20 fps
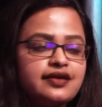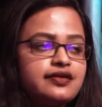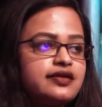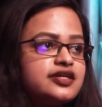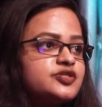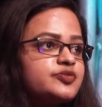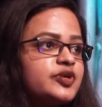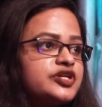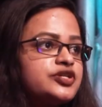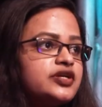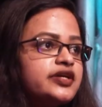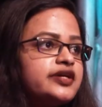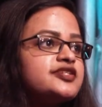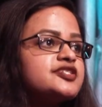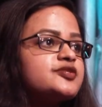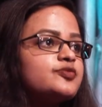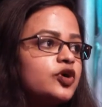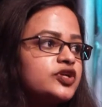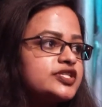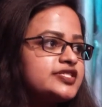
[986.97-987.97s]
and especially
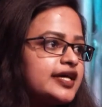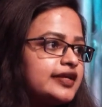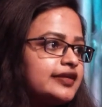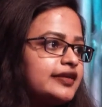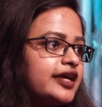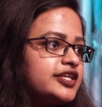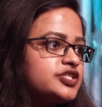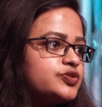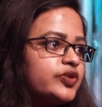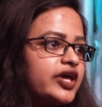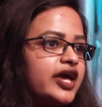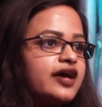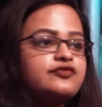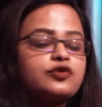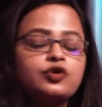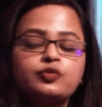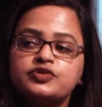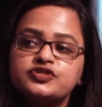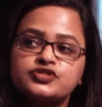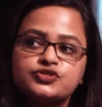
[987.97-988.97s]
in small satellites we
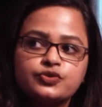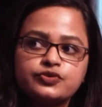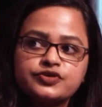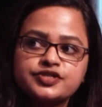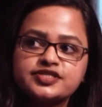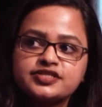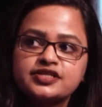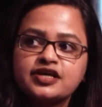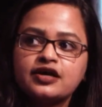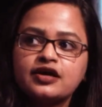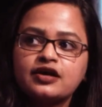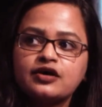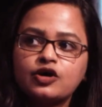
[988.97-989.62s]
have open source